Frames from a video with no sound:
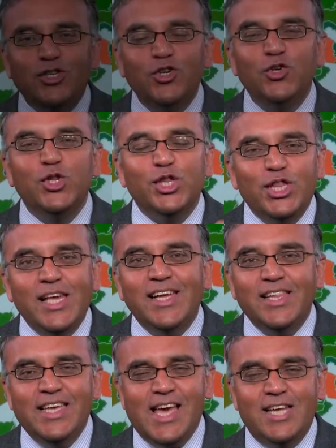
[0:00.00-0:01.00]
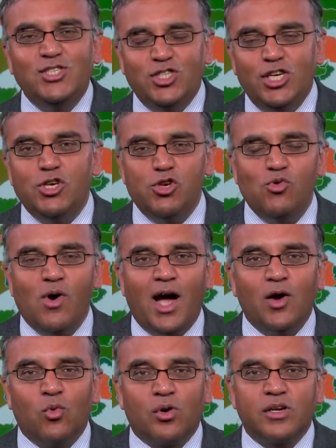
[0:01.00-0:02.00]
do you think the
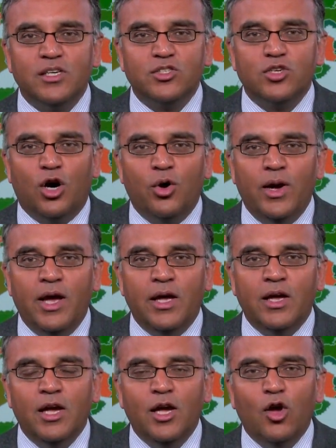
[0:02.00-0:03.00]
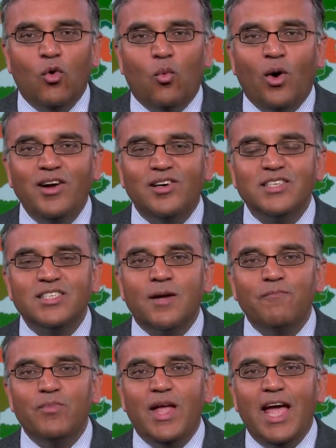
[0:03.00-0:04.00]
HCQI work is going? What are
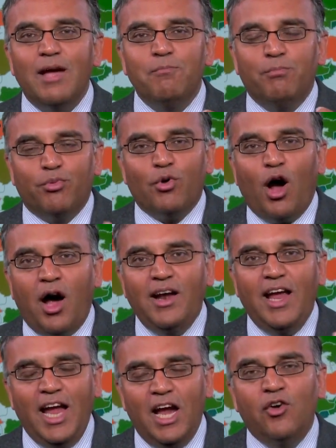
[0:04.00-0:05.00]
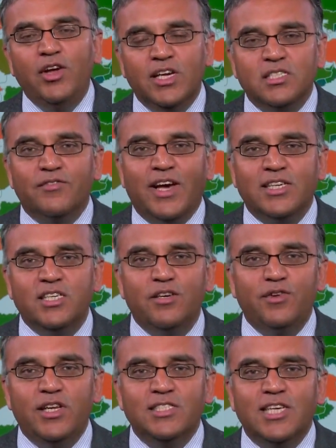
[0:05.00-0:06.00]
some broad areas of
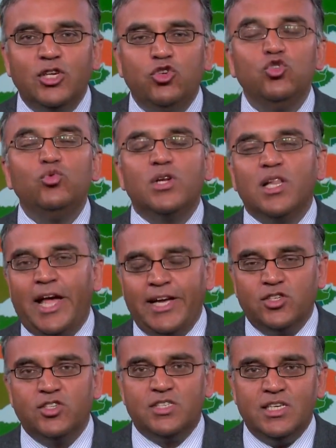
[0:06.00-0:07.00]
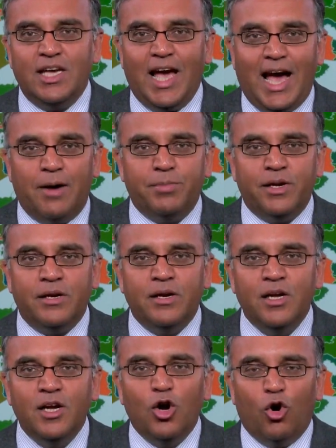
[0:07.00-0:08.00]
activities that you would like to see happen
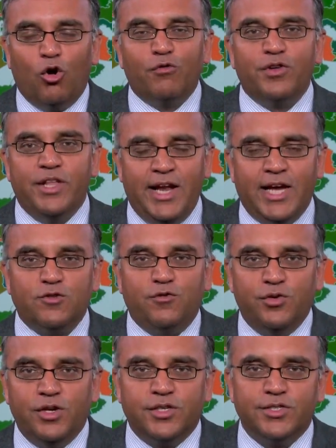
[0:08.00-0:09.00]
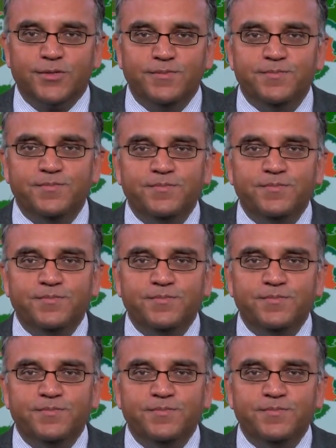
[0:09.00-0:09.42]
over the next few years?